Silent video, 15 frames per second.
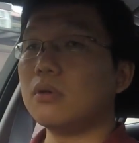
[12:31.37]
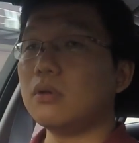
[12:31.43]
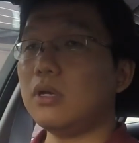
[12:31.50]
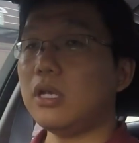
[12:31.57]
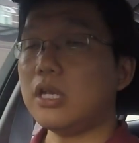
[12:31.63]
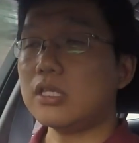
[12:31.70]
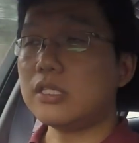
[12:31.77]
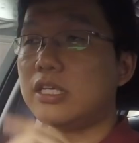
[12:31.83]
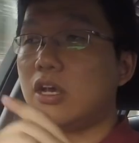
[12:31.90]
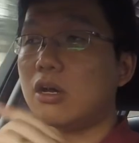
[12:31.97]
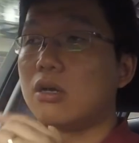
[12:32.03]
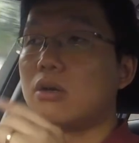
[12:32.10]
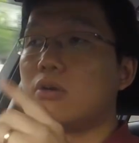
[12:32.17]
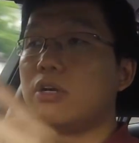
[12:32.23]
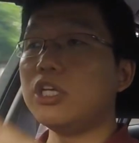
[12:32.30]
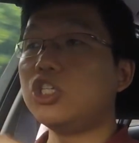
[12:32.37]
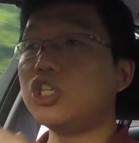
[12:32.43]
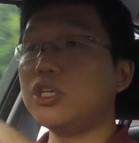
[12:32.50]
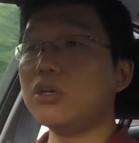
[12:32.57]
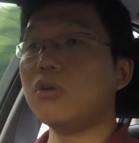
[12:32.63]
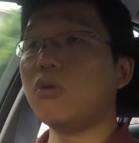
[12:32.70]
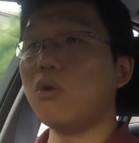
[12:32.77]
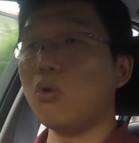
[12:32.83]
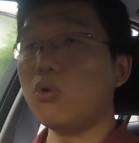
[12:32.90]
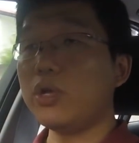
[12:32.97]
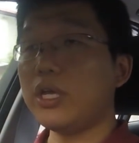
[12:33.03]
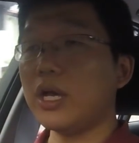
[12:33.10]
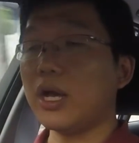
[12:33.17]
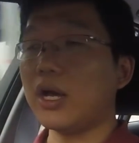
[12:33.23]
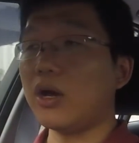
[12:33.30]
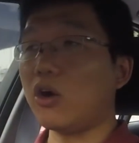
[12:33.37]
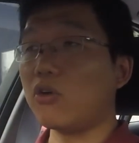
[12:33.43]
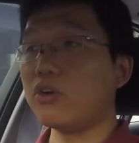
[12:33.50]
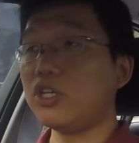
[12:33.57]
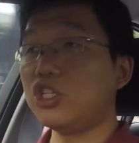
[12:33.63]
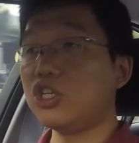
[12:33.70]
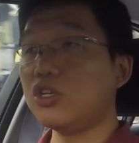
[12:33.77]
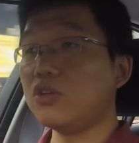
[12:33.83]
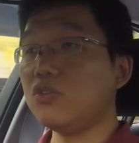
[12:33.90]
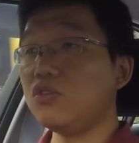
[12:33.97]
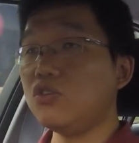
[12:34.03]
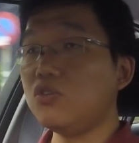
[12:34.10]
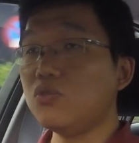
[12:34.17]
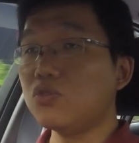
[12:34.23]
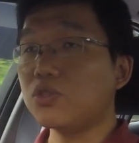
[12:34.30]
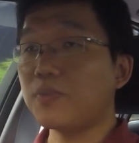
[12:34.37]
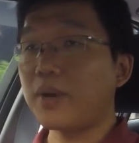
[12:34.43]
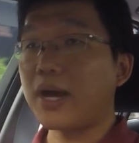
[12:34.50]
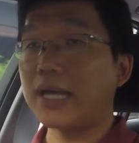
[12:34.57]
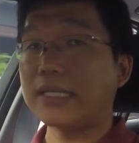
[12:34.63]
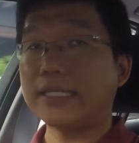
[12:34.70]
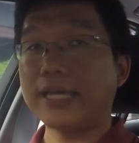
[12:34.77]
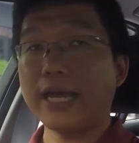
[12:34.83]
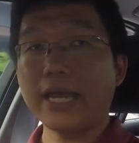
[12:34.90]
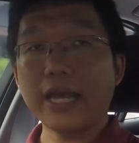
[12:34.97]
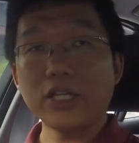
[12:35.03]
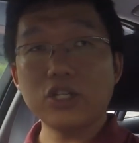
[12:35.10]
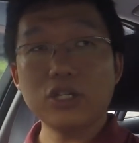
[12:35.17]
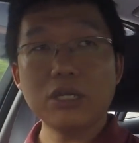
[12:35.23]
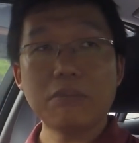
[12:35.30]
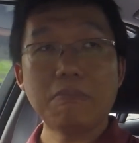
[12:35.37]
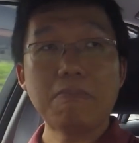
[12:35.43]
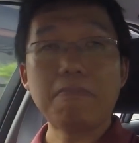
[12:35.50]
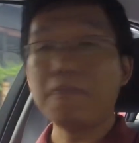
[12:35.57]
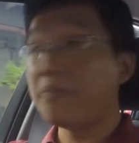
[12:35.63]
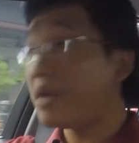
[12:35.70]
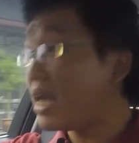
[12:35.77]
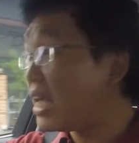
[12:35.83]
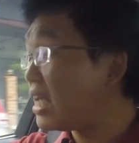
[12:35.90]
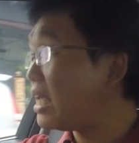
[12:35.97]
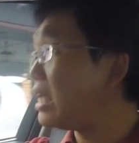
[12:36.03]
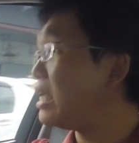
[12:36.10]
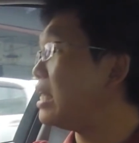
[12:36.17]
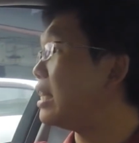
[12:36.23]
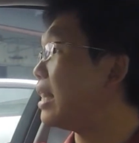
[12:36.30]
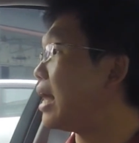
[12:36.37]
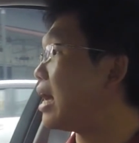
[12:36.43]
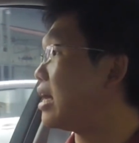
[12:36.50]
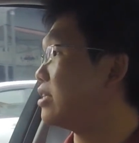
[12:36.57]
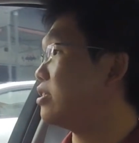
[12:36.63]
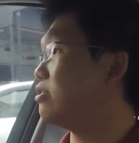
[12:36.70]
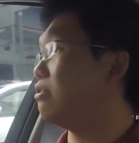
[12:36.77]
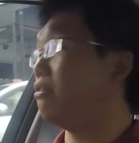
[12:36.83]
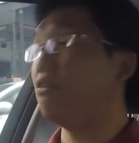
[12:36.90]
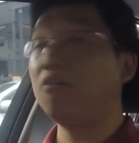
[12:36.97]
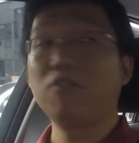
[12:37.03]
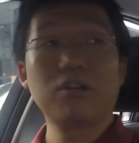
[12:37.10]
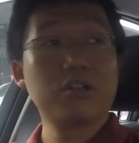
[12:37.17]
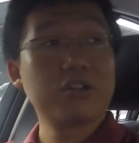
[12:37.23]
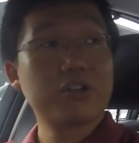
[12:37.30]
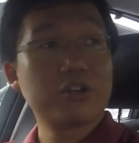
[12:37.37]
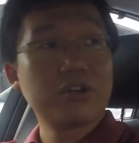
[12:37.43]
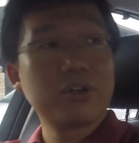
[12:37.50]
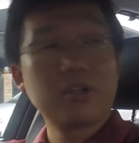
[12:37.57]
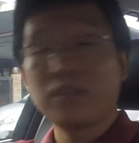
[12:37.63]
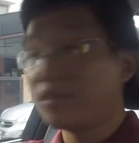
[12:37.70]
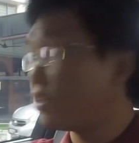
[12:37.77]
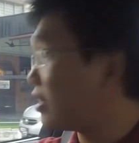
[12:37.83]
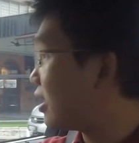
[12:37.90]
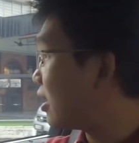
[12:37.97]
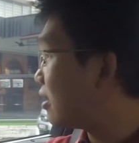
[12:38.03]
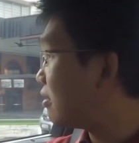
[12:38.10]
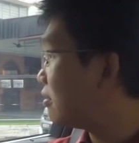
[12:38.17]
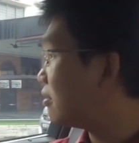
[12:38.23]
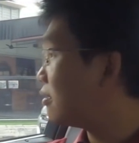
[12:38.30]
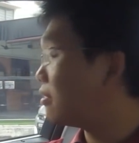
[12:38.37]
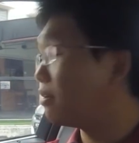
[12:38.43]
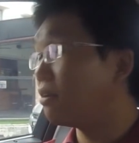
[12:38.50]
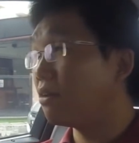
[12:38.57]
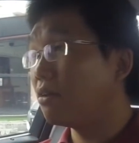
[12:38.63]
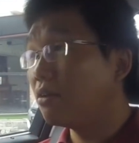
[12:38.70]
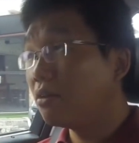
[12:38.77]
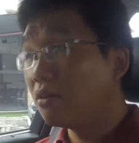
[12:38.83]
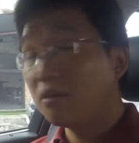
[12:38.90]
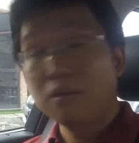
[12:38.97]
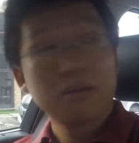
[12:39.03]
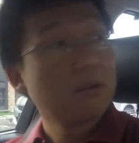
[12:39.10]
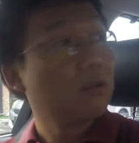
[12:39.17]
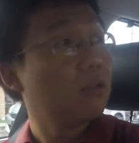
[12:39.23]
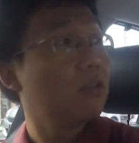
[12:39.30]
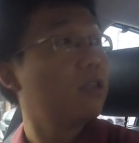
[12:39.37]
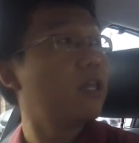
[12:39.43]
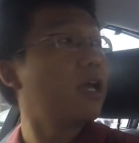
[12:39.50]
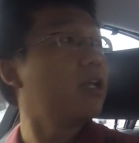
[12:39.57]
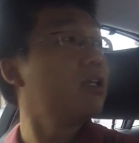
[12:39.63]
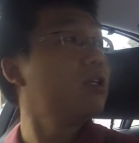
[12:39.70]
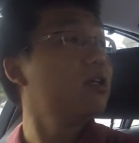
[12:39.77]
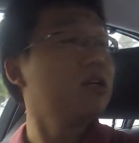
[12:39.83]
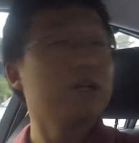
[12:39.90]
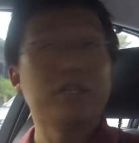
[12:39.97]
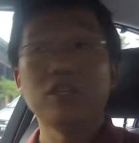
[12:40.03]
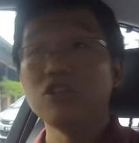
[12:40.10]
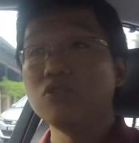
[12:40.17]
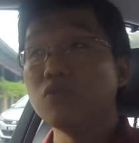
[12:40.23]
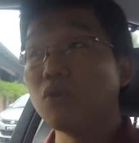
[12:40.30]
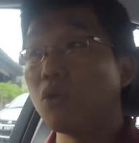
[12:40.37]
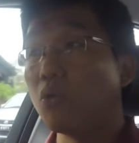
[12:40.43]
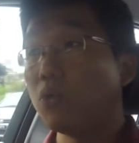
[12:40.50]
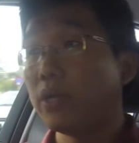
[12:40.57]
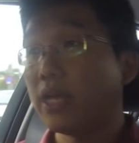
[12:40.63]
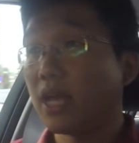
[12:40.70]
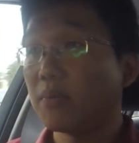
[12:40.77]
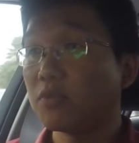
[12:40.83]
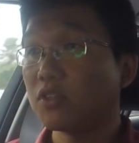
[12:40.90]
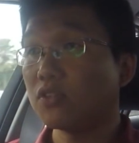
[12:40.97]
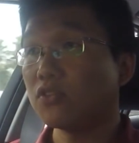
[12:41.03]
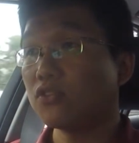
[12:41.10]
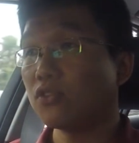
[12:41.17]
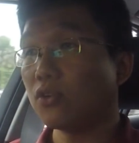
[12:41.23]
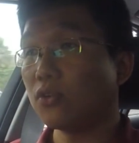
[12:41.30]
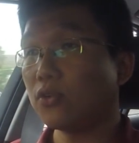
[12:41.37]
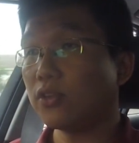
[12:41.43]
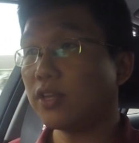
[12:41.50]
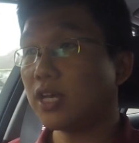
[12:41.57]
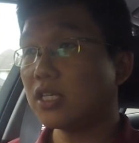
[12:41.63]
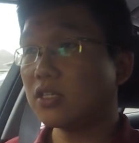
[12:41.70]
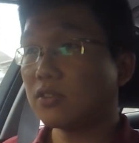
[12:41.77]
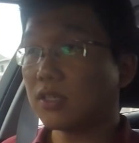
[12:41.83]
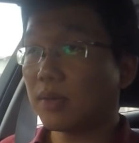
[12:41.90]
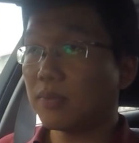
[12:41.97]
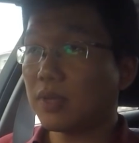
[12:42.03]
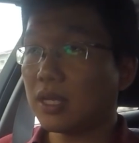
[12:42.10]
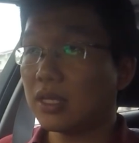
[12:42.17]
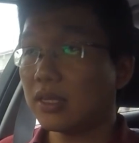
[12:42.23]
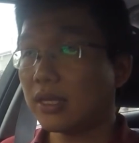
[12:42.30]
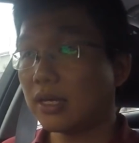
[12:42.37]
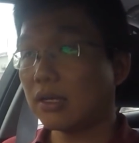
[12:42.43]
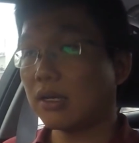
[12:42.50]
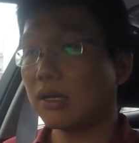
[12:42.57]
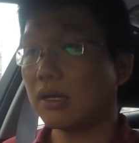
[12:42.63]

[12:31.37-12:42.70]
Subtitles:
it is the original original used parts that actually may last longer than the new OEMs. So that's something that